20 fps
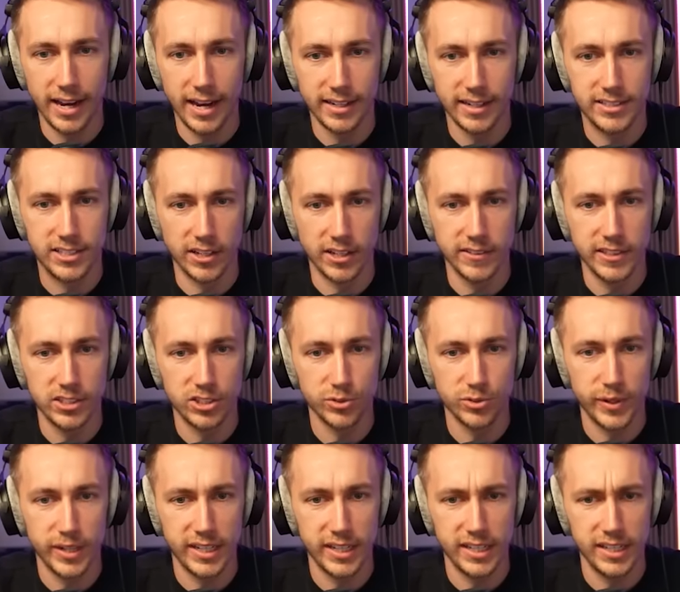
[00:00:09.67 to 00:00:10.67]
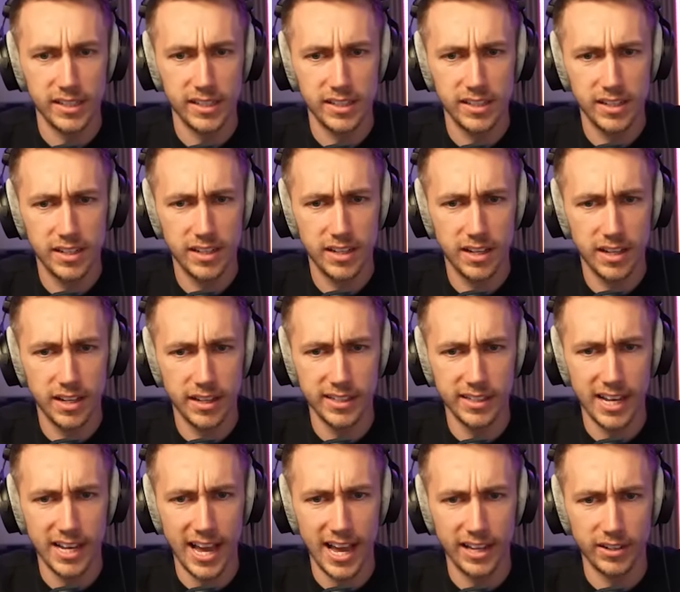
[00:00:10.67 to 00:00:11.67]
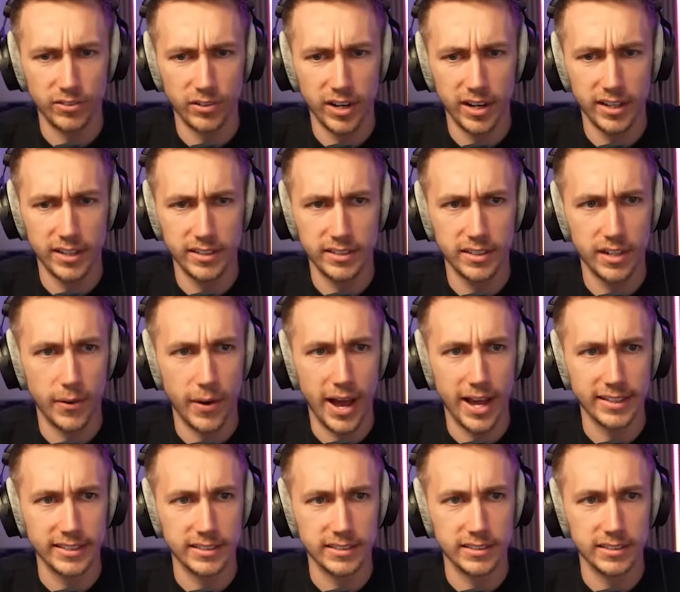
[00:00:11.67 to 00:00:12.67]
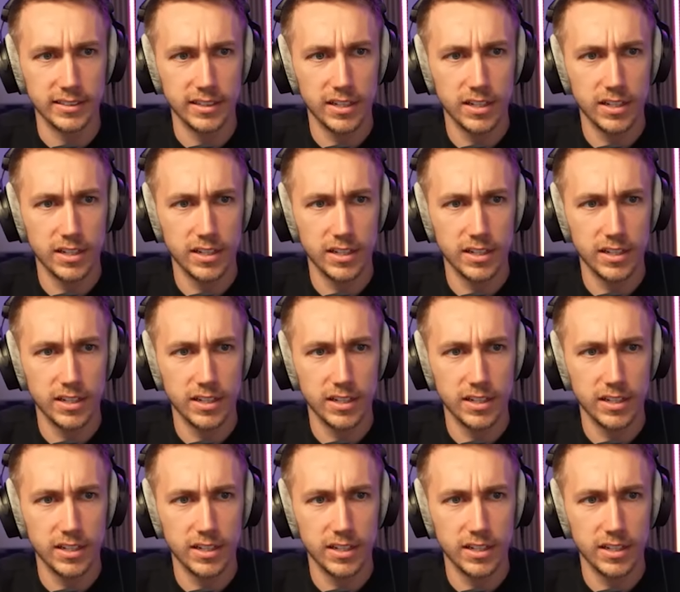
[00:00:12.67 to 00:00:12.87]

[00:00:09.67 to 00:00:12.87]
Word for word: Had I done this already? I think I had, right? No, I hadn't.